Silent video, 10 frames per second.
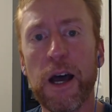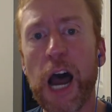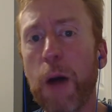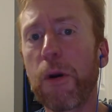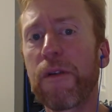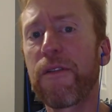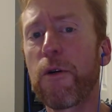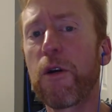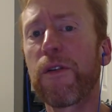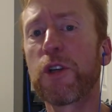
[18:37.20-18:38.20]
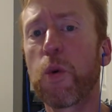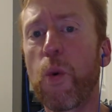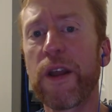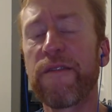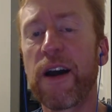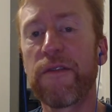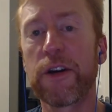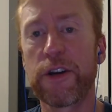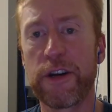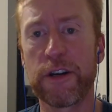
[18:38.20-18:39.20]
However, for over
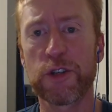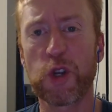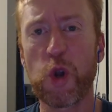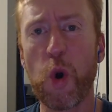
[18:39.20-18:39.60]
2,500 years,